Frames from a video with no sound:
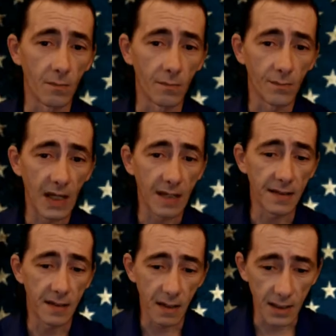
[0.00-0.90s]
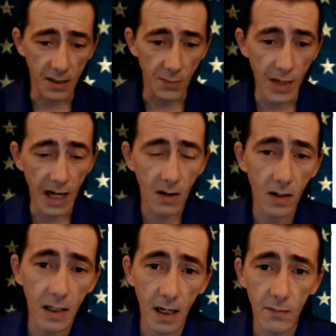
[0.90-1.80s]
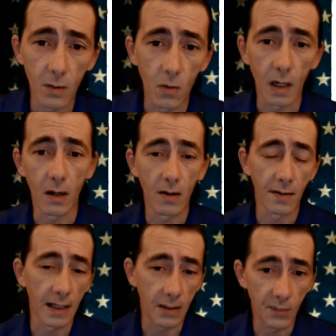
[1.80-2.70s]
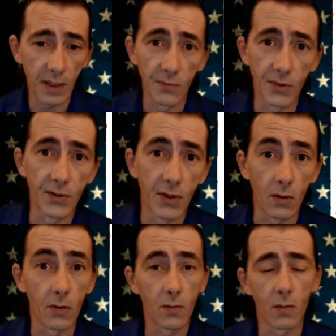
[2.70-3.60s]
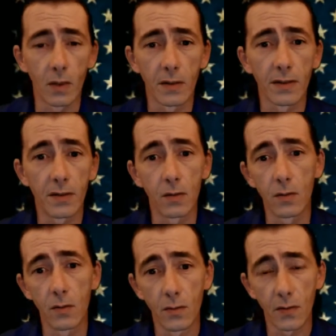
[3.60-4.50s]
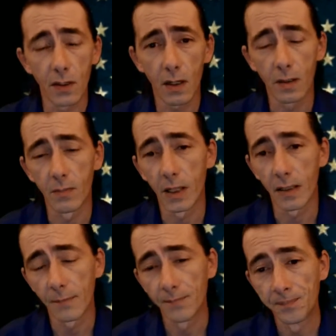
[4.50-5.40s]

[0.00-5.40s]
It's buried everywhere. Like, people don't want to talk about it.